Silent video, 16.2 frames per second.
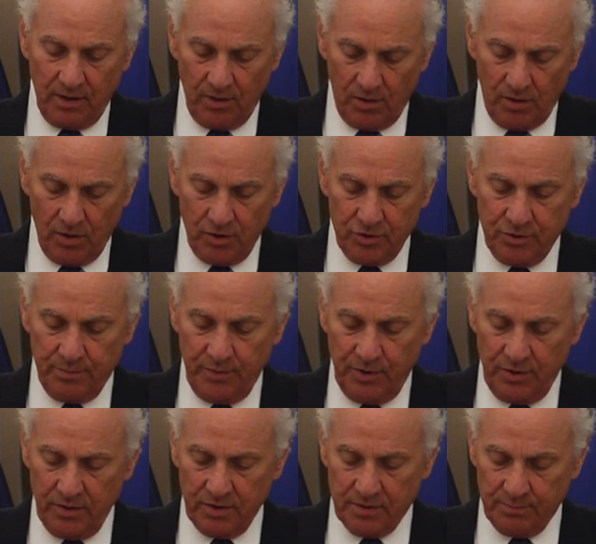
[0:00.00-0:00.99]
large
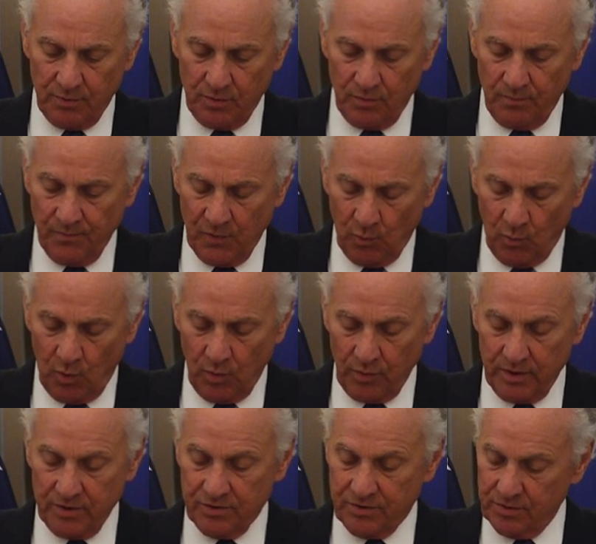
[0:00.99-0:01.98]
municipal water
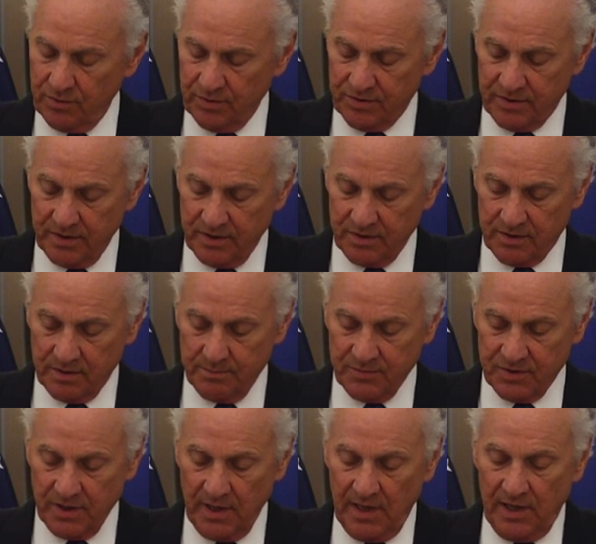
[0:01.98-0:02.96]
and sewer systems